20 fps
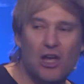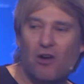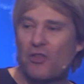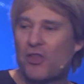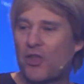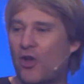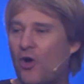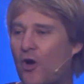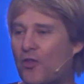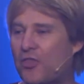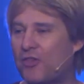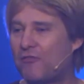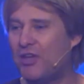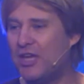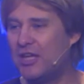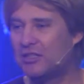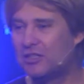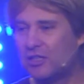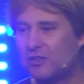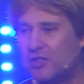in the north of
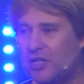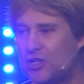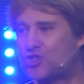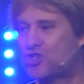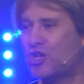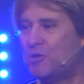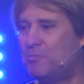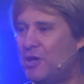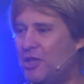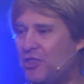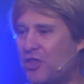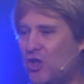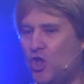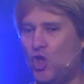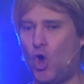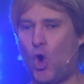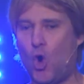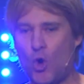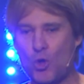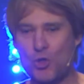England, it should be the
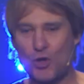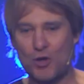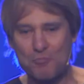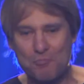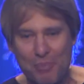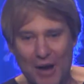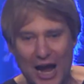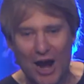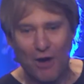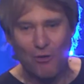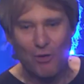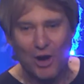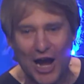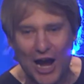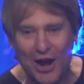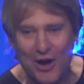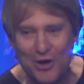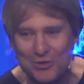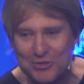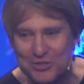northern
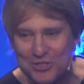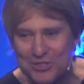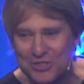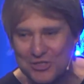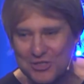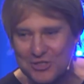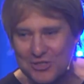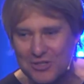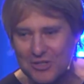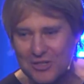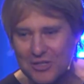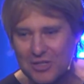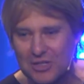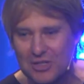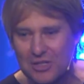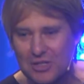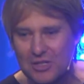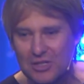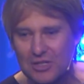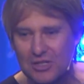powerhouse.
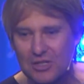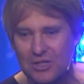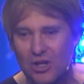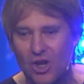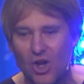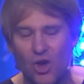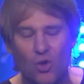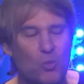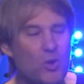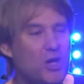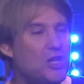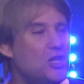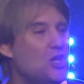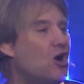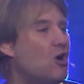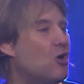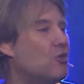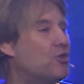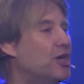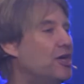We
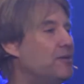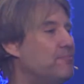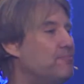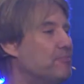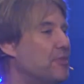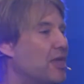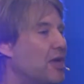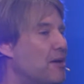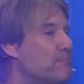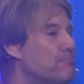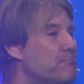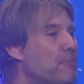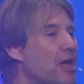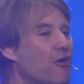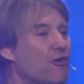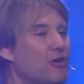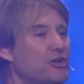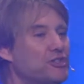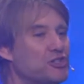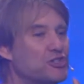know that
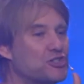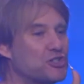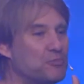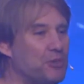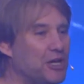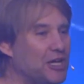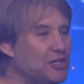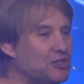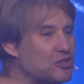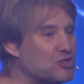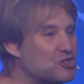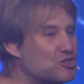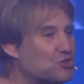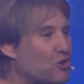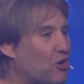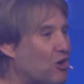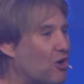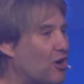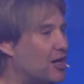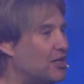marriages are being
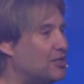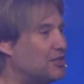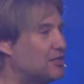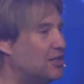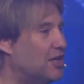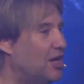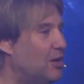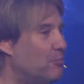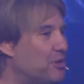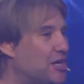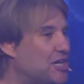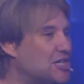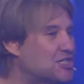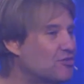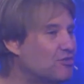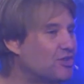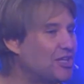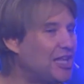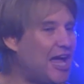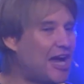destroyed because
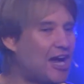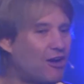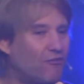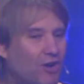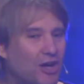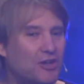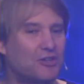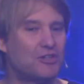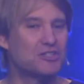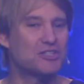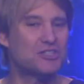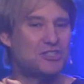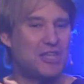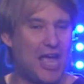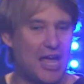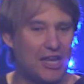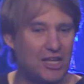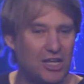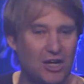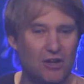of a lack of
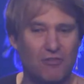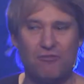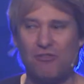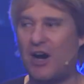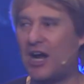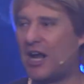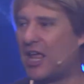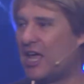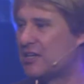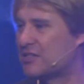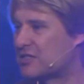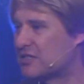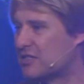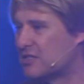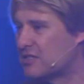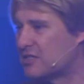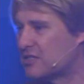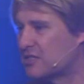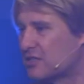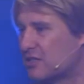understanding of
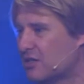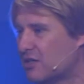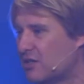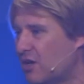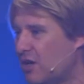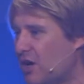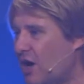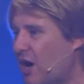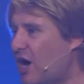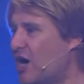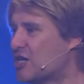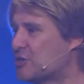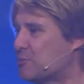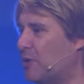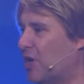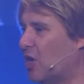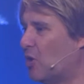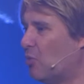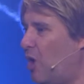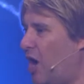finances.
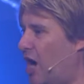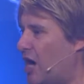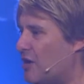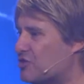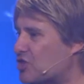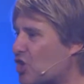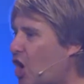Husband and wives